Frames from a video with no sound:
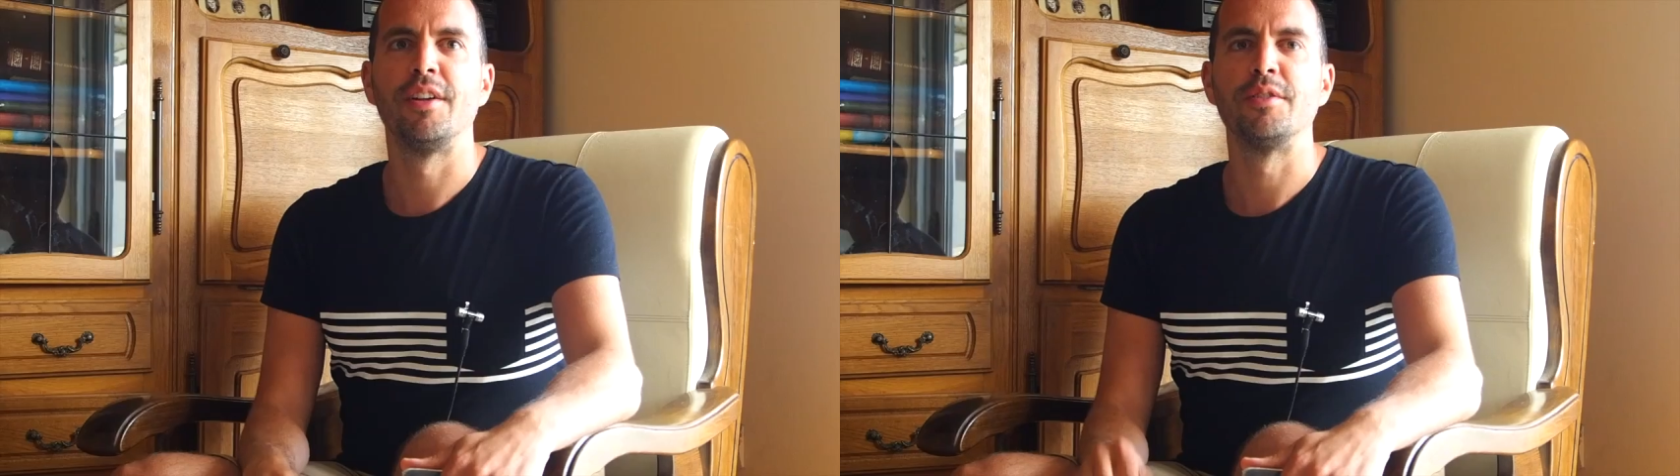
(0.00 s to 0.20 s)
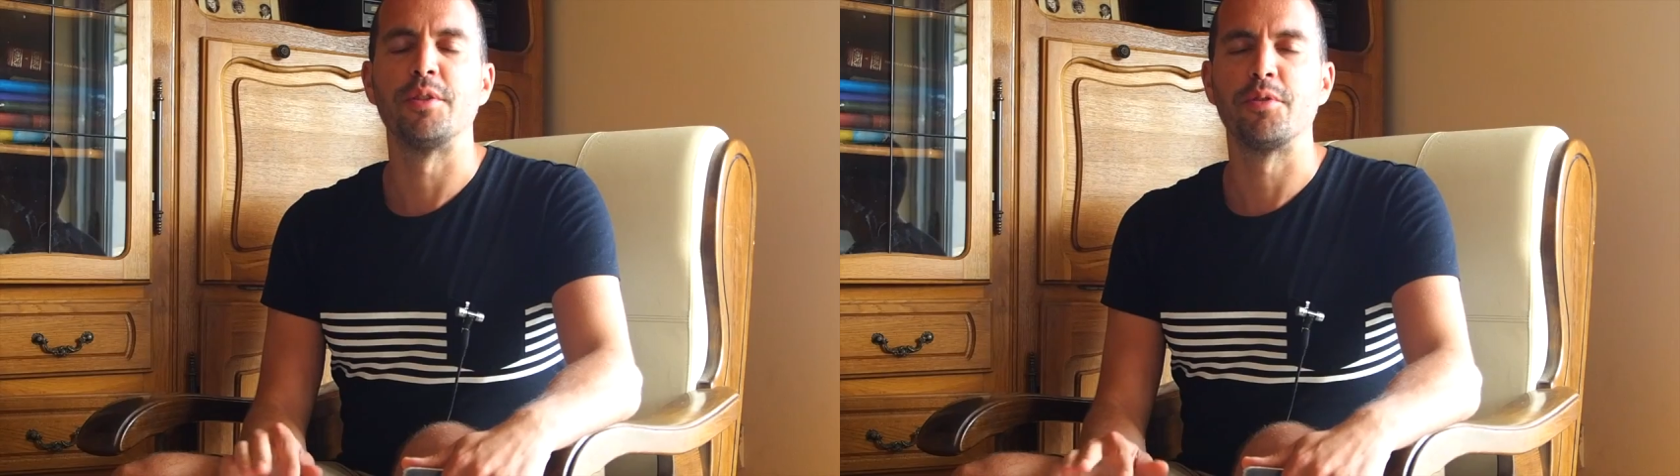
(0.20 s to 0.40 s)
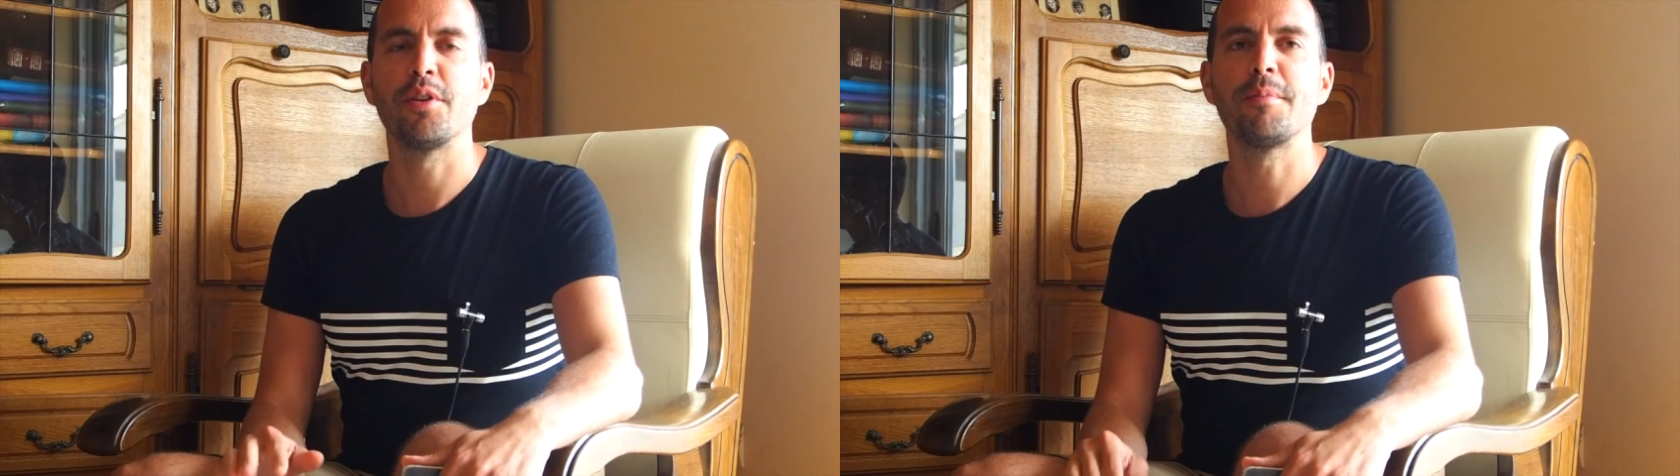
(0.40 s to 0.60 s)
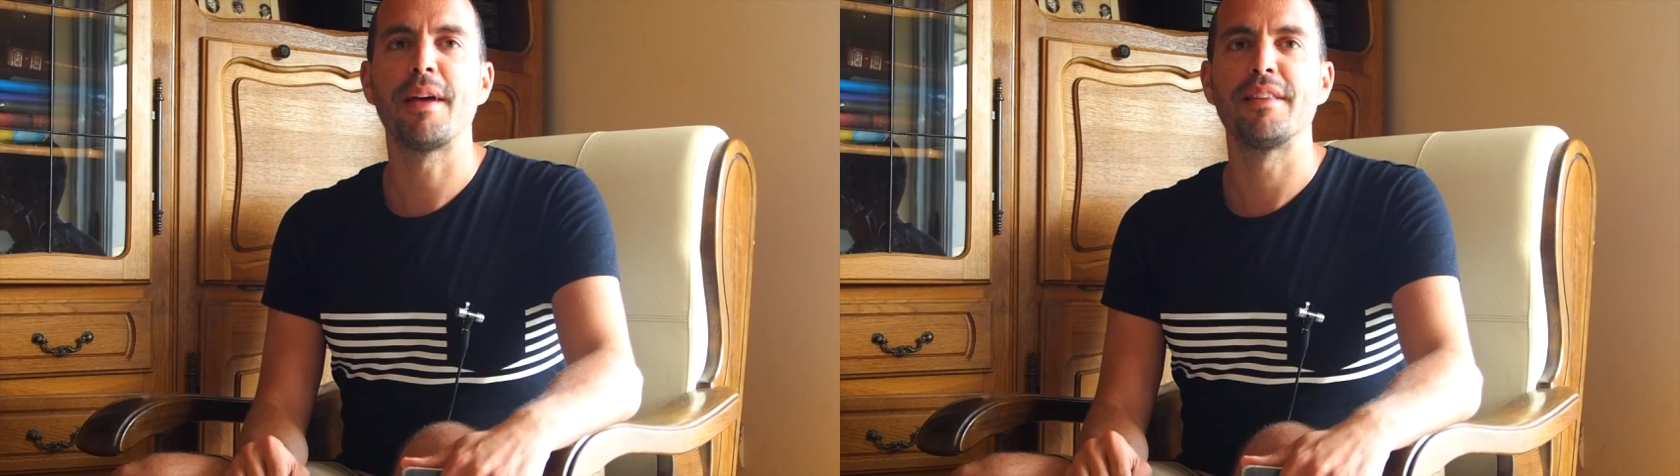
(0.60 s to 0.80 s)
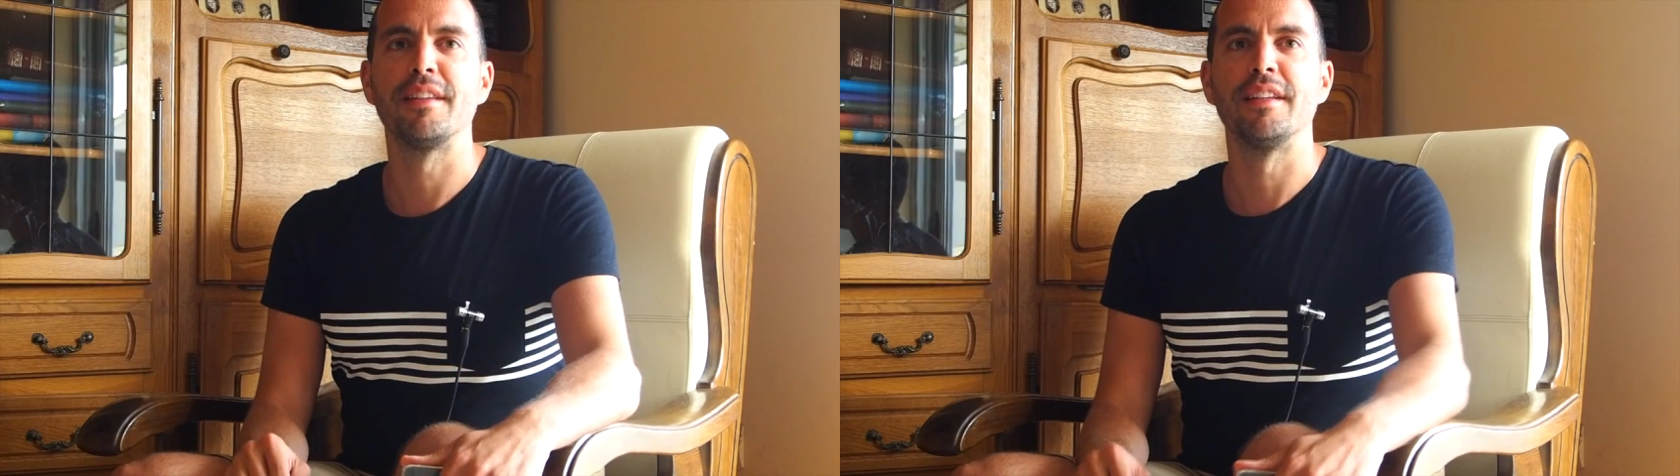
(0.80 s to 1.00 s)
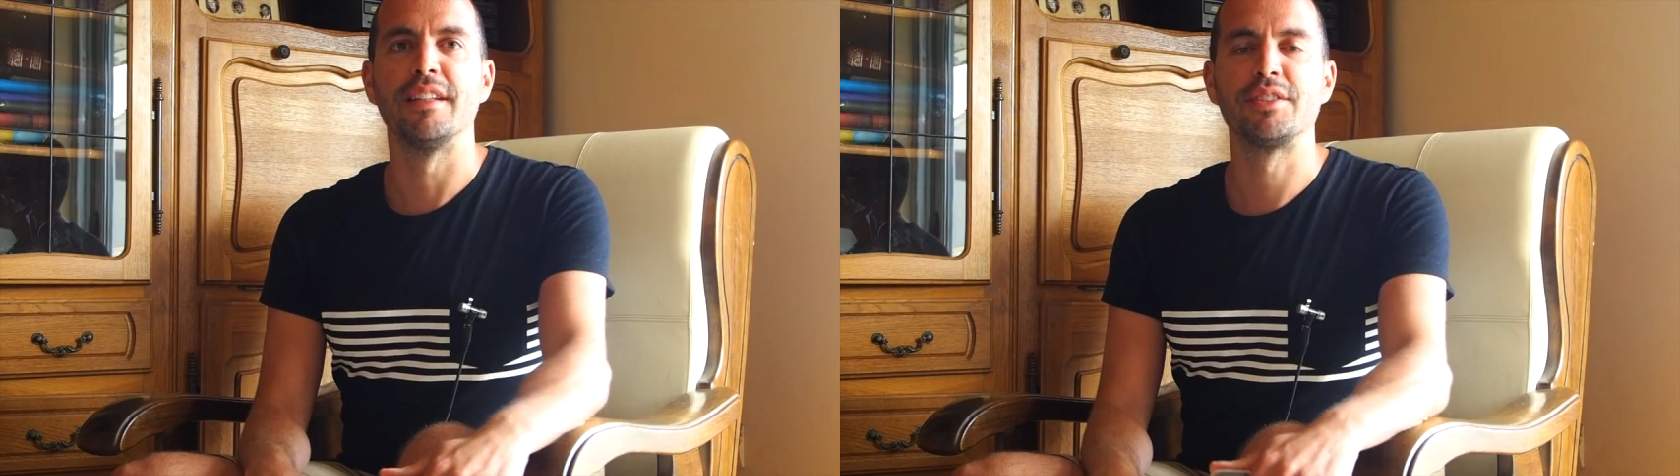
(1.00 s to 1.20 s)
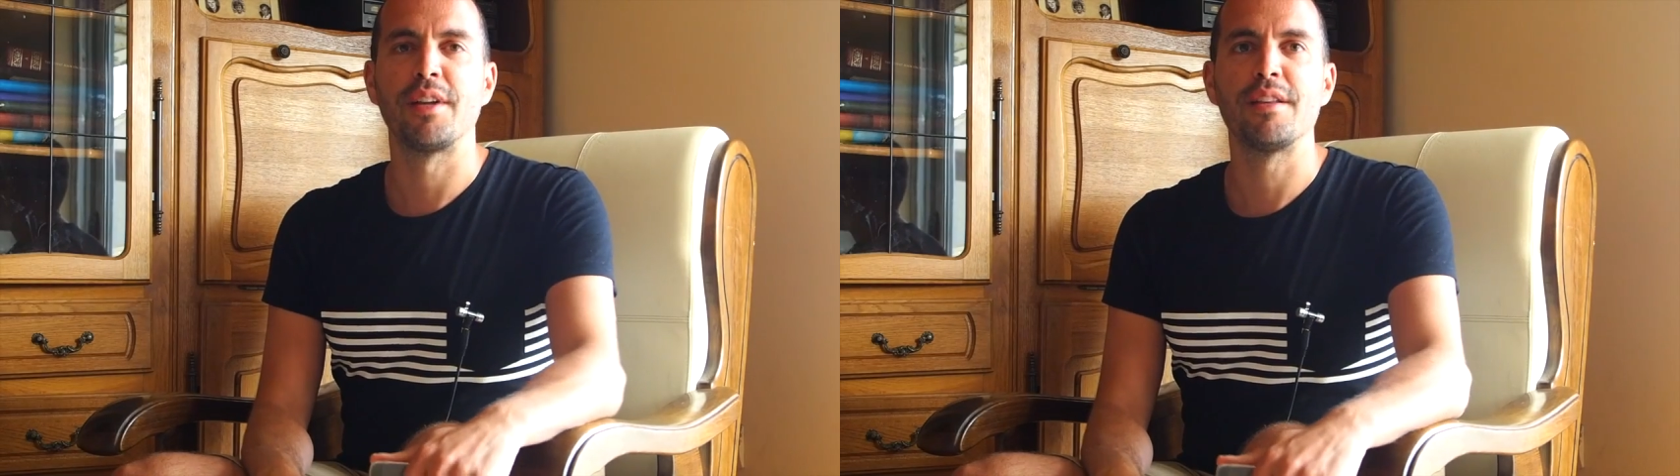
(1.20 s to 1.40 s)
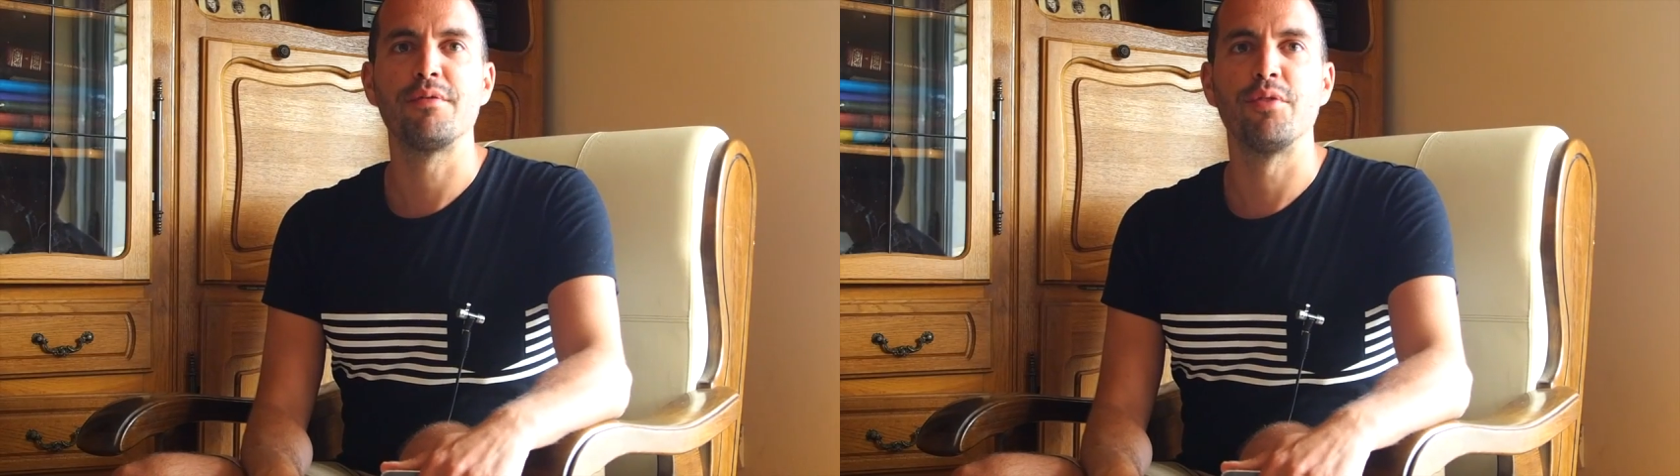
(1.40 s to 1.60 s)
So talking about the
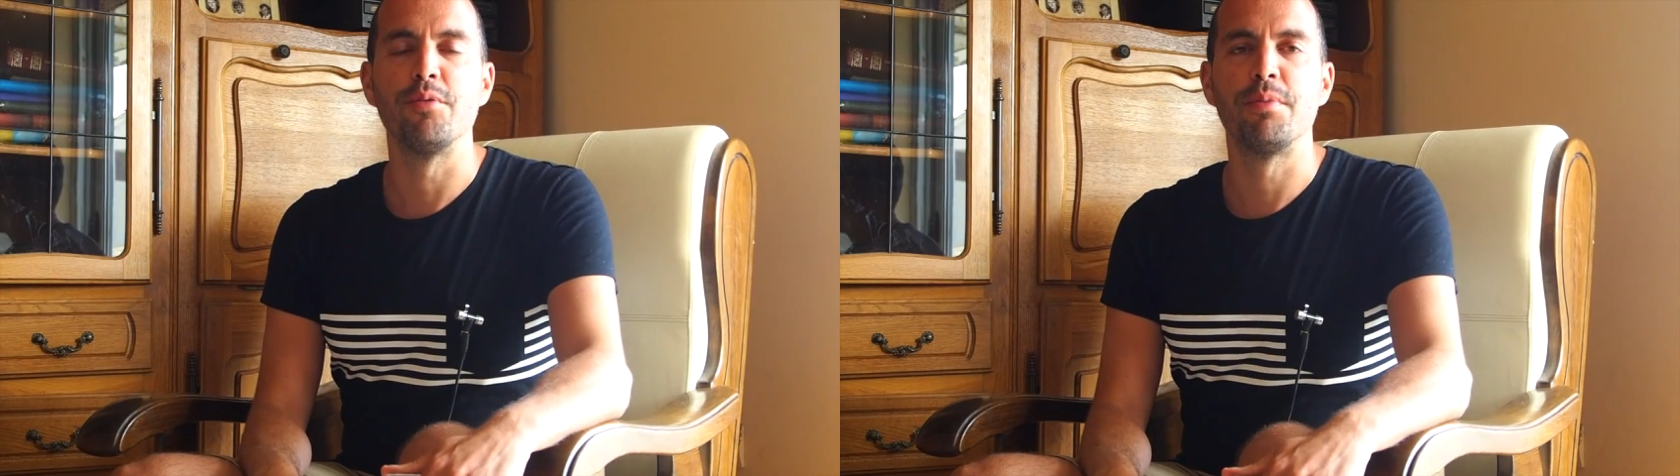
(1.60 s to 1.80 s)
Australian food